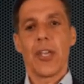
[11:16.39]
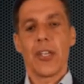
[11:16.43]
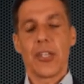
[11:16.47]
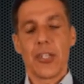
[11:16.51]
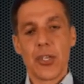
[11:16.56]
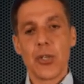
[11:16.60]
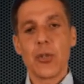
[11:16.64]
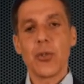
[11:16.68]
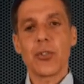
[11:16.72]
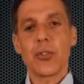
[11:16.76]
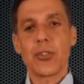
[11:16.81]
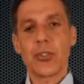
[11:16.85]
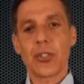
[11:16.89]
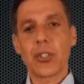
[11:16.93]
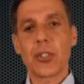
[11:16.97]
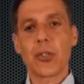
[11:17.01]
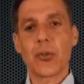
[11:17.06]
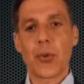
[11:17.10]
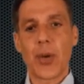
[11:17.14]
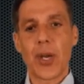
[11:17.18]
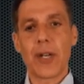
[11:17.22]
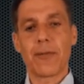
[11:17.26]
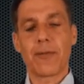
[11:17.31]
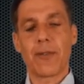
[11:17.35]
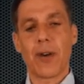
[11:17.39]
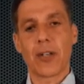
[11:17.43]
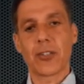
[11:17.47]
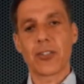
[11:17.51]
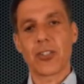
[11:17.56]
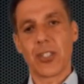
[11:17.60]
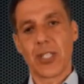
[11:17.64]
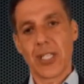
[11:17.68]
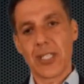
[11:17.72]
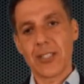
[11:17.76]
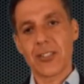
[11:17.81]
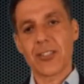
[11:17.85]
You should create a
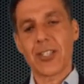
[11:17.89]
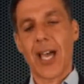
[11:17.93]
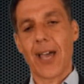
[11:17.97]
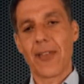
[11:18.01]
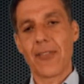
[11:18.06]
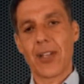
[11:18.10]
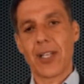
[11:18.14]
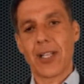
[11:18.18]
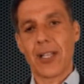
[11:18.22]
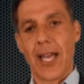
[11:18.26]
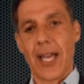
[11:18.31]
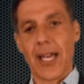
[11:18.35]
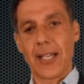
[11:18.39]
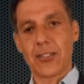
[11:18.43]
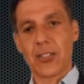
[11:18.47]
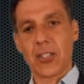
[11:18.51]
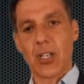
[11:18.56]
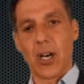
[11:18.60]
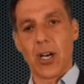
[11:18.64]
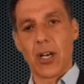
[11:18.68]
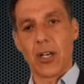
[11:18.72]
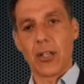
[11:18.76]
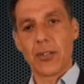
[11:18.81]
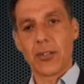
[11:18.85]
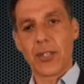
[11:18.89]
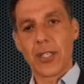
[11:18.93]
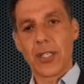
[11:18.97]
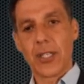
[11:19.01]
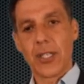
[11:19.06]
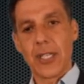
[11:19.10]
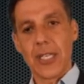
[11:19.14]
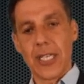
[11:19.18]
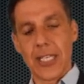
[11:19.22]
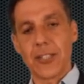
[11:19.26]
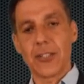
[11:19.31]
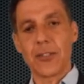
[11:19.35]
function inside the class called
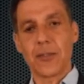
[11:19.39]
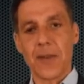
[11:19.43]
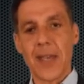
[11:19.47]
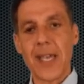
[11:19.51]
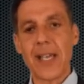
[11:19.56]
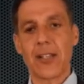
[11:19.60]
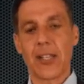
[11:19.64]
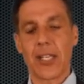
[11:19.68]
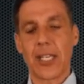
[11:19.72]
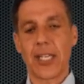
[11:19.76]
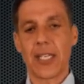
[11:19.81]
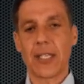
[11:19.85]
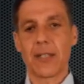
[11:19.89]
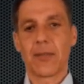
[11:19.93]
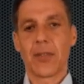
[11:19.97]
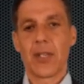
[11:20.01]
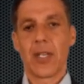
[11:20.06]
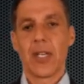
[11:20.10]
is failing.